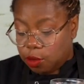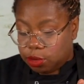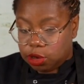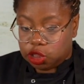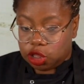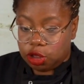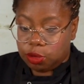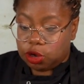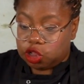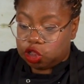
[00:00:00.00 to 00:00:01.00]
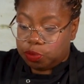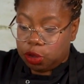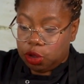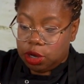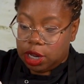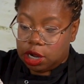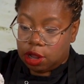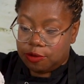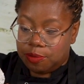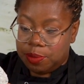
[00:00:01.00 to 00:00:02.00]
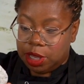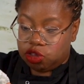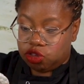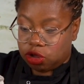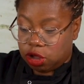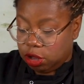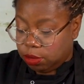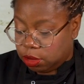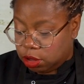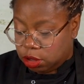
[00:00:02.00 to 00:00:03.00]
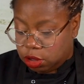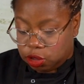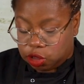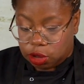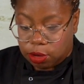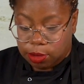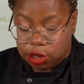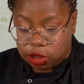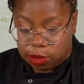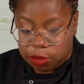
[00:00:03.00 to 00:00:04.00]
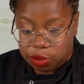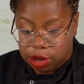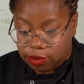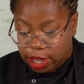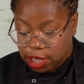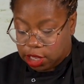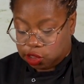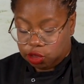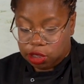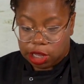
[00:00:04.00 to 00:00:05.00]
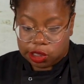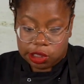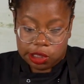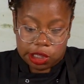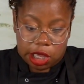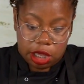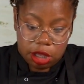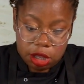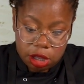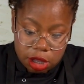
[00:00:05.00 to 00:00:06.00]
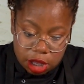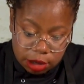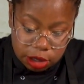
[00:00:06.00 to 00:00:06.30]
what we want to do, we want to spoon in our mixture. So what I'm going to do, I'm going to put it right here so you guys can see. I'm